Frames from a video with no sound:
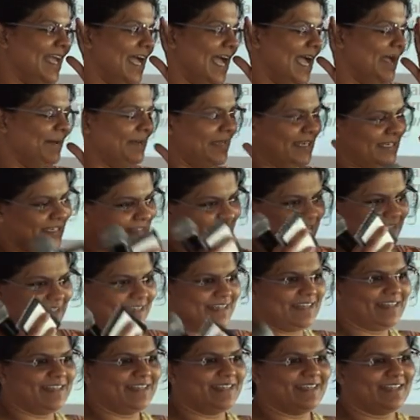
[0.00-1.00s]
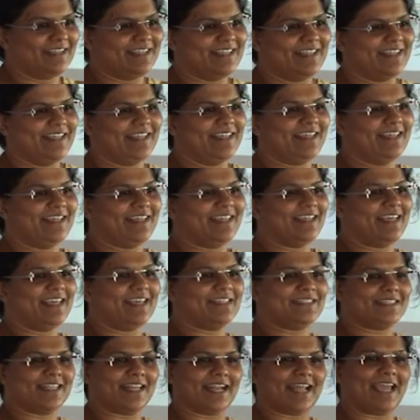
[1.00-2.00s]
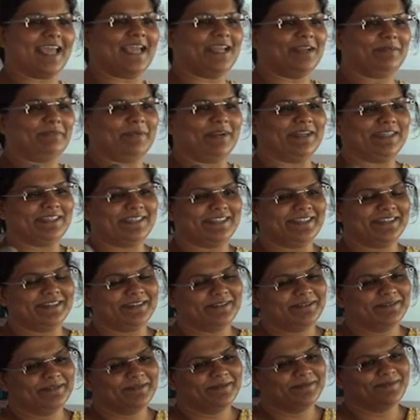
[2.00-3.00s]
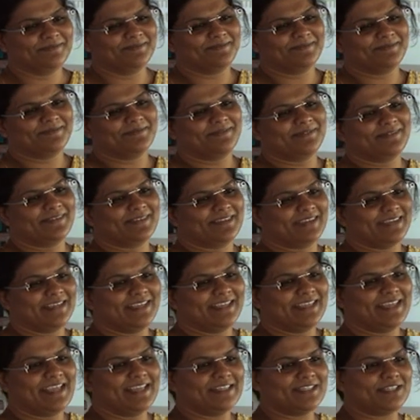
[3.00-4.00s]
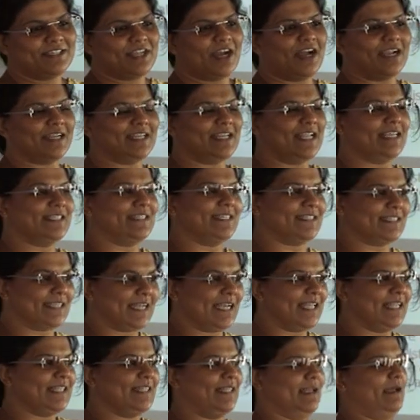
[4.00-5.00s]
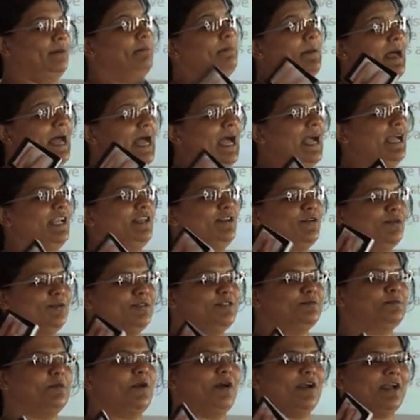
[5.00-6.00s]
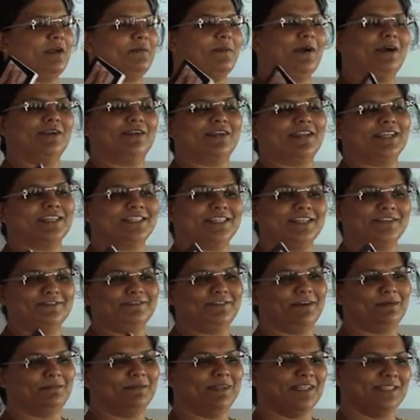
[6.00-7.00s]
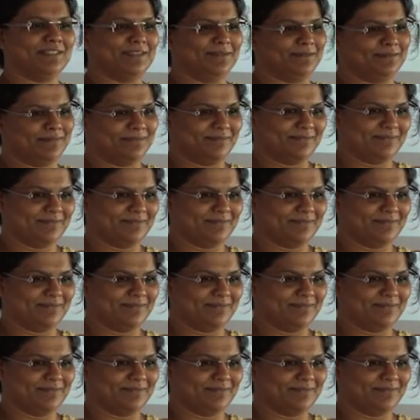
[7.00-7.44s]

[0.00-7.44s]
I mean, he's great, but He is not necessarily the man who spoke about Russian formalism.